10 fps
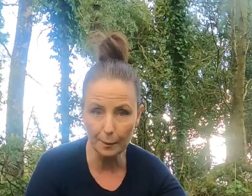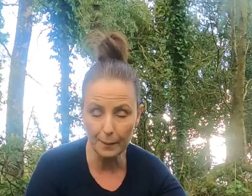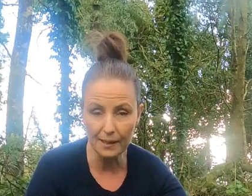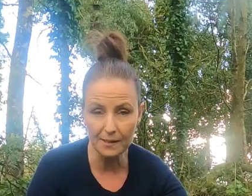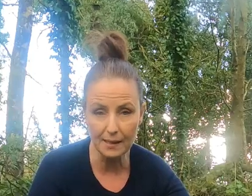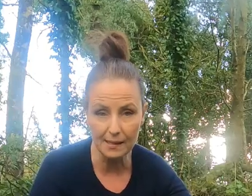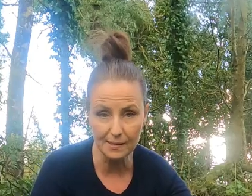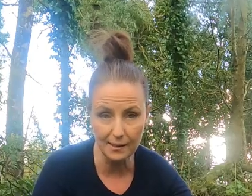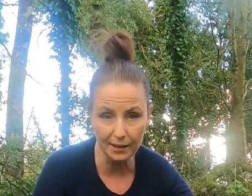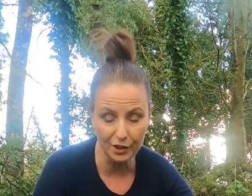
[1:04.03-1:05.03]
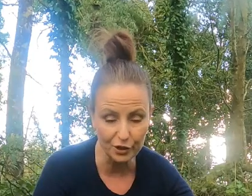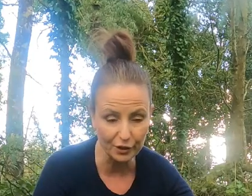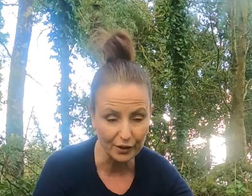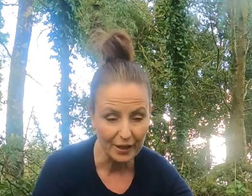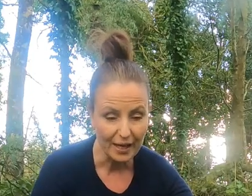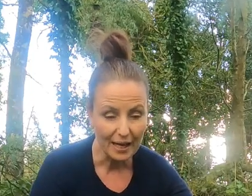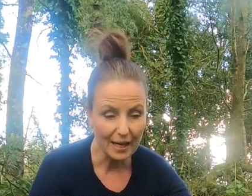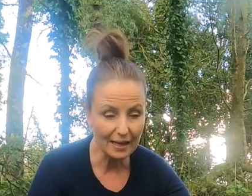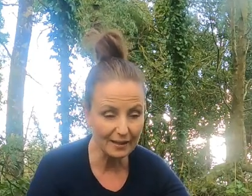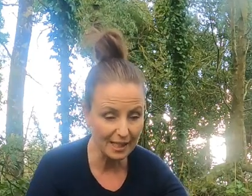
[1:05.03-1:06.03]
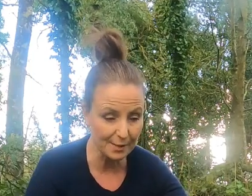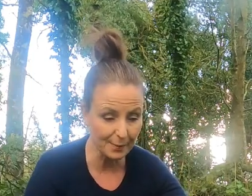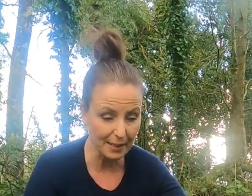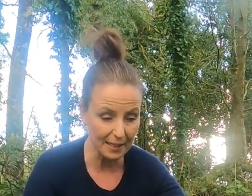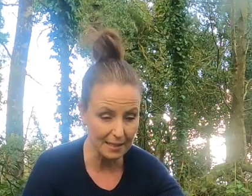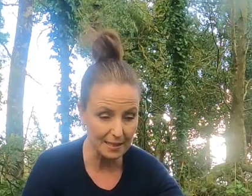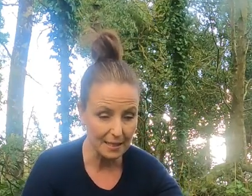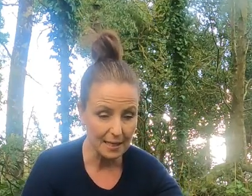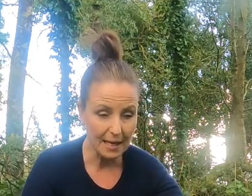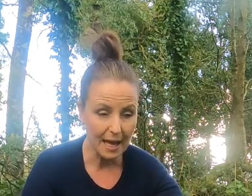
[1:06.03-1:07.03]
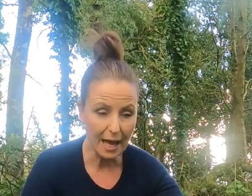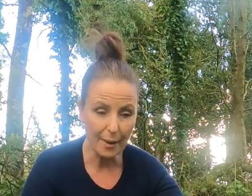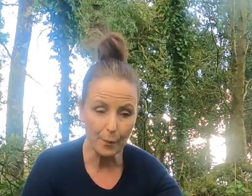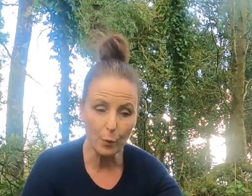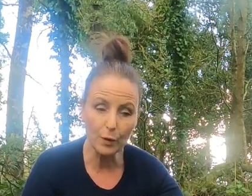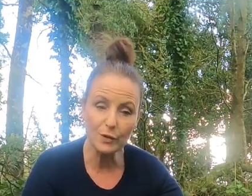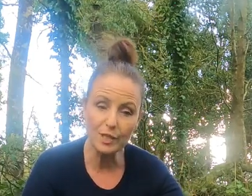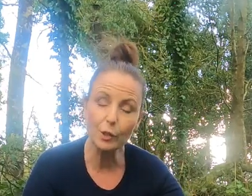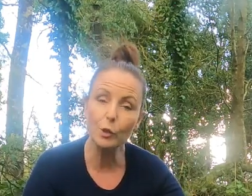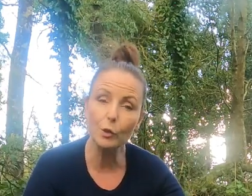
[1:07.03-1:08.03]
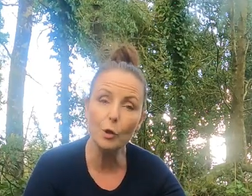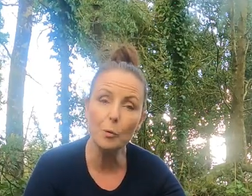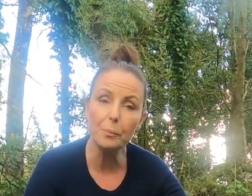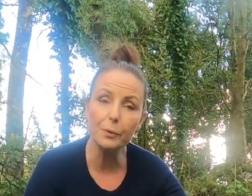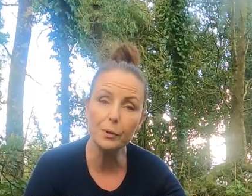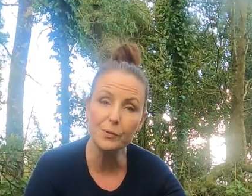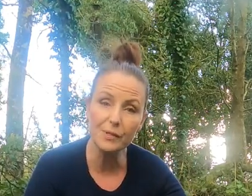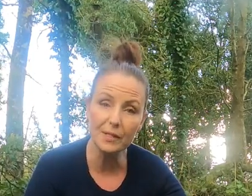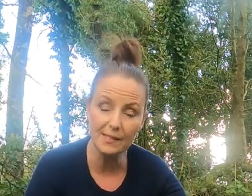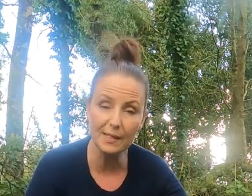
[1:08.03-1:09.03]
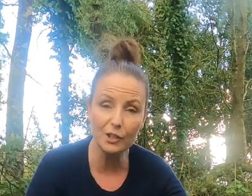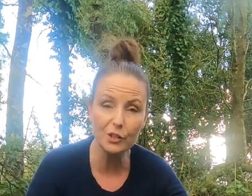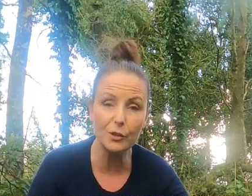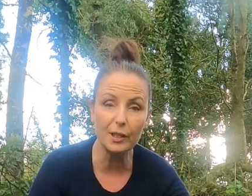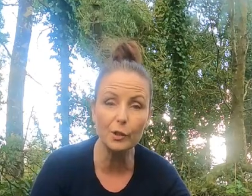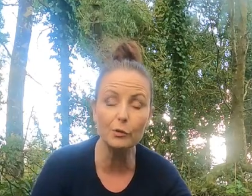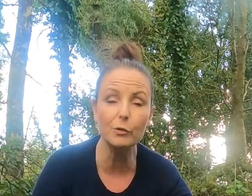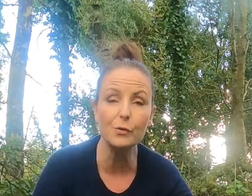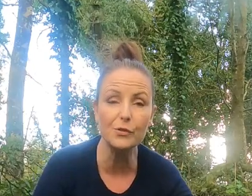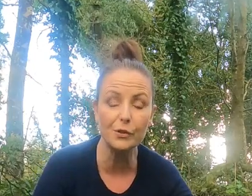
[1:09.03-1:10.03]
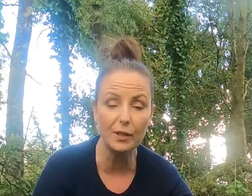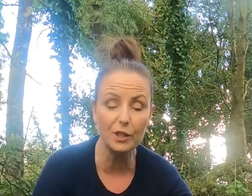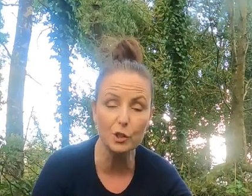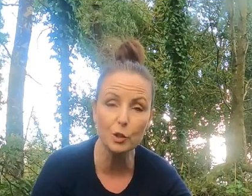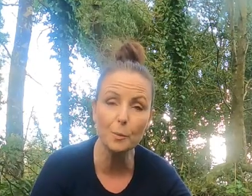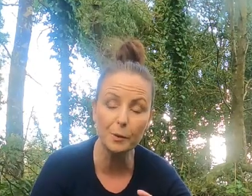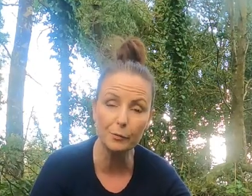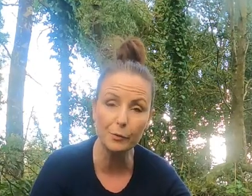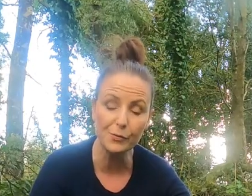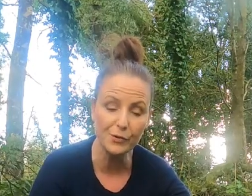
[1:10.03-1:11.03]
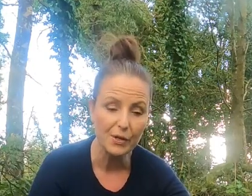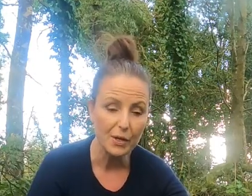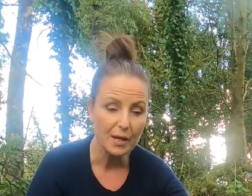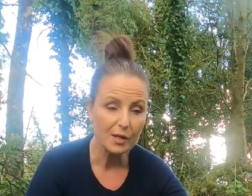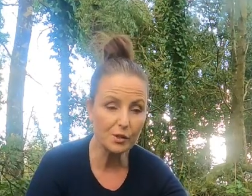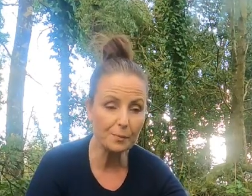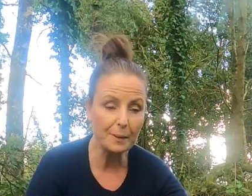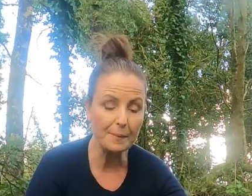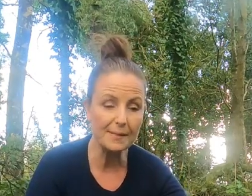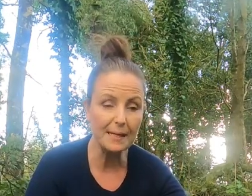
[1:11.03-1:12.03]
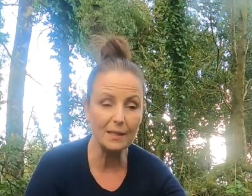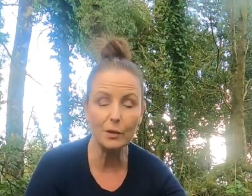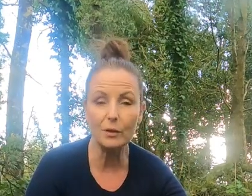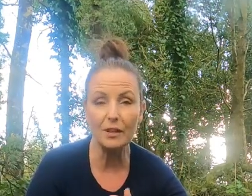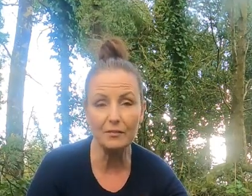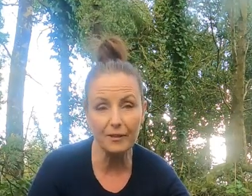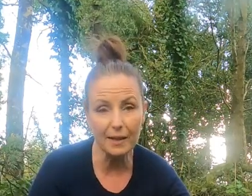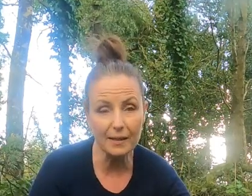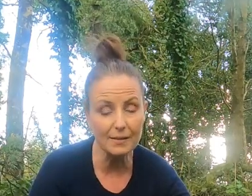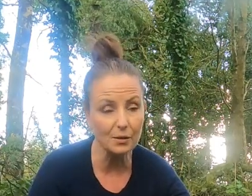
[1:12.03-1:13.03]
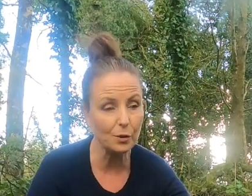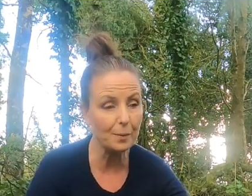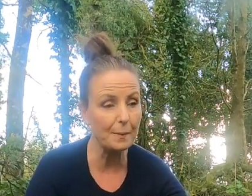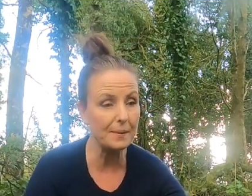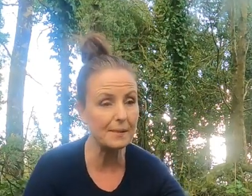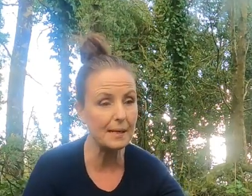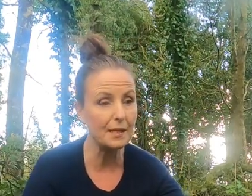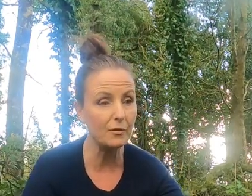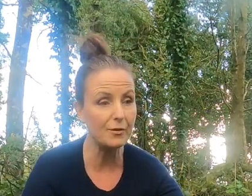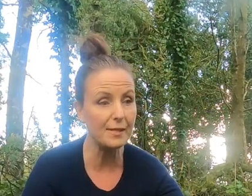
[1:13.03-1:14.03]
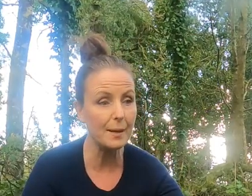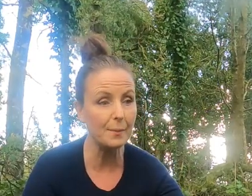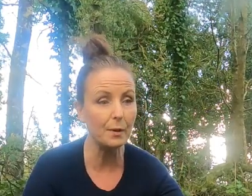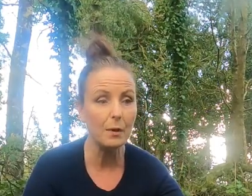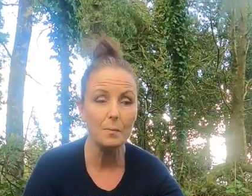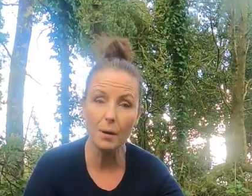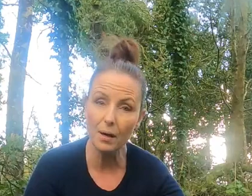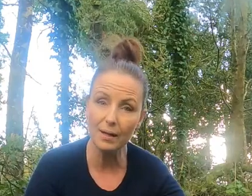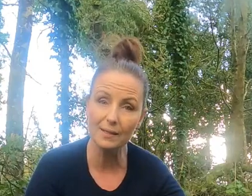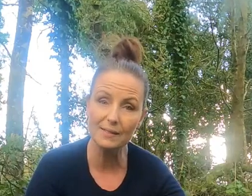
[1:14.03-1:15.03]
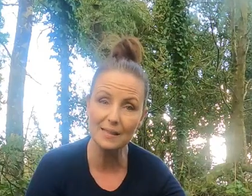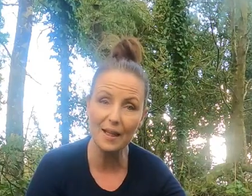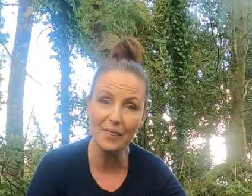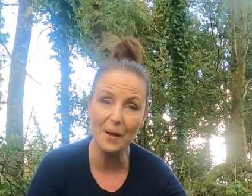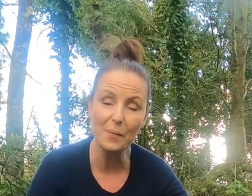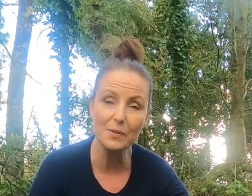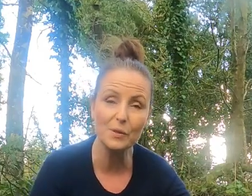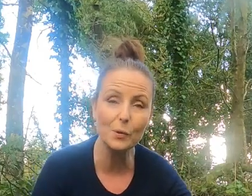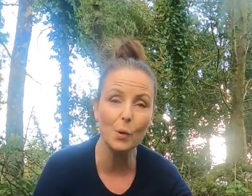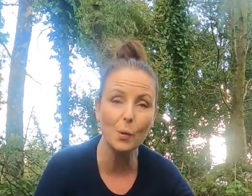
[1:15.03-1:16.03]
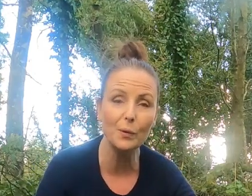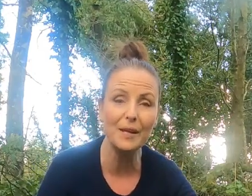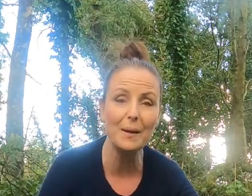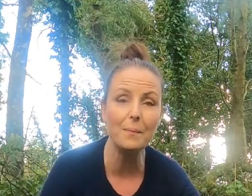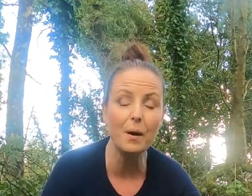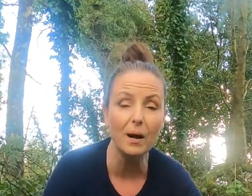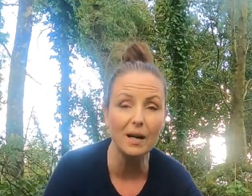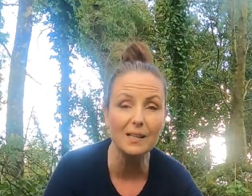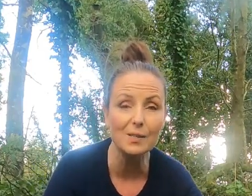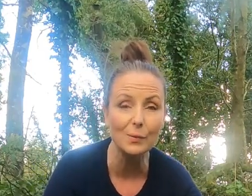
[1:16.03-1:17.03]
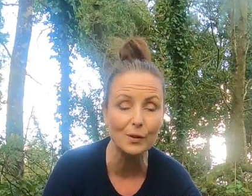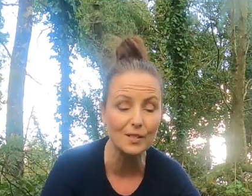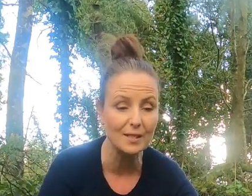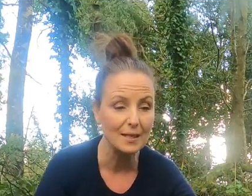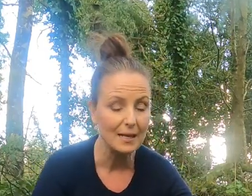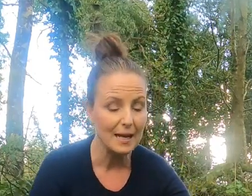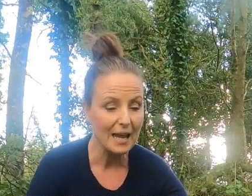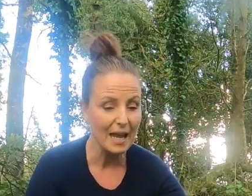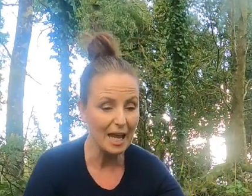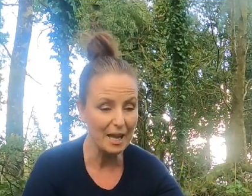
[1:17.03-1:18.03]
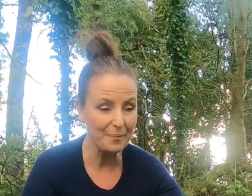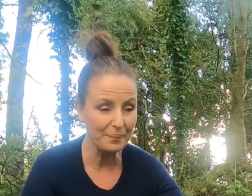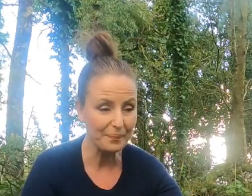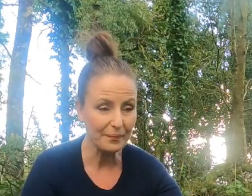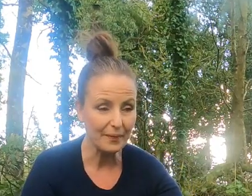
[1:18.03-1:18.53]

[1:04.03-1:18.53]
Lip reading: herbal medicine has a signature, and this plant, when you dig her up, you see the signature in her roots. They're like tubular roots. Some people say they look like figs, other people say they resemble piles, and that was her old name, Pilesworth. And